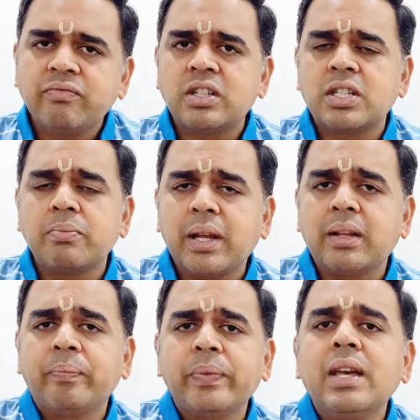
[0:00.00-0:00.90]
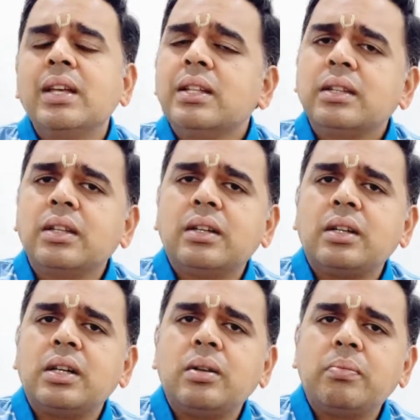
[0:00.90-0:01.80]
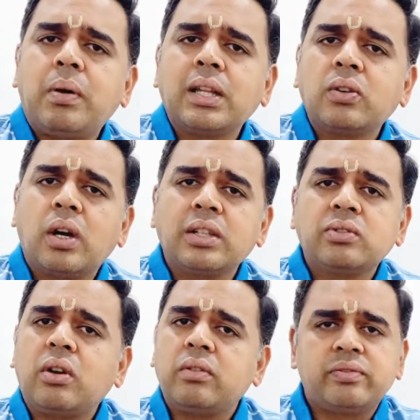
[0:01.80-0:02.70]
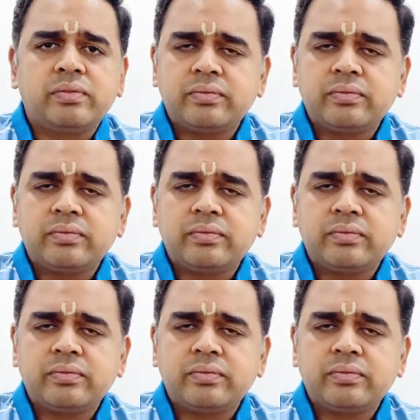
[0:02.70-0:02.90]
worshipping the padukas of